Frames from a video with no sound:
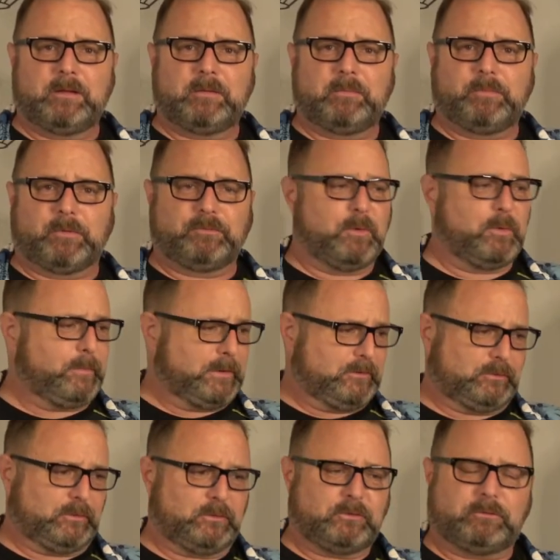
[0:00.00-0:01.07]
performing
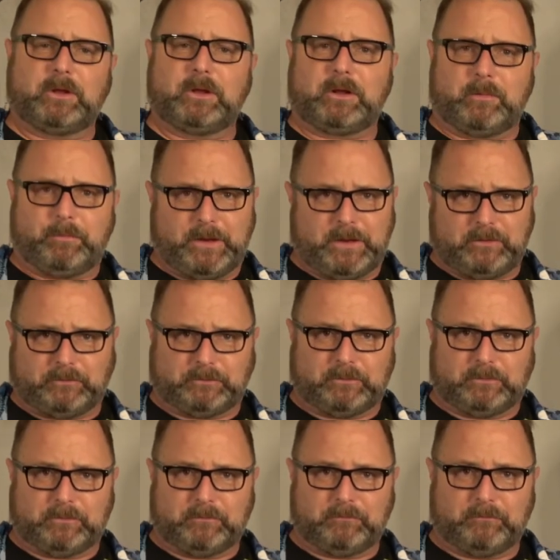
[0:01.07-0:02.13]
surgery on a patient
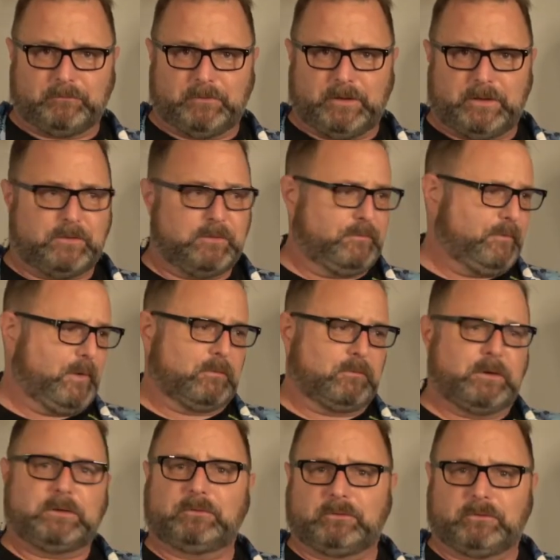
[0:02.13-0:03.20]
in the far
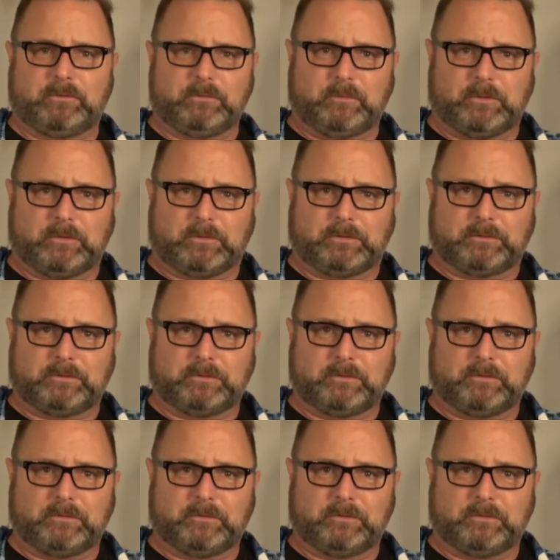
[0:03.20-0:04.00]
reaches of the world.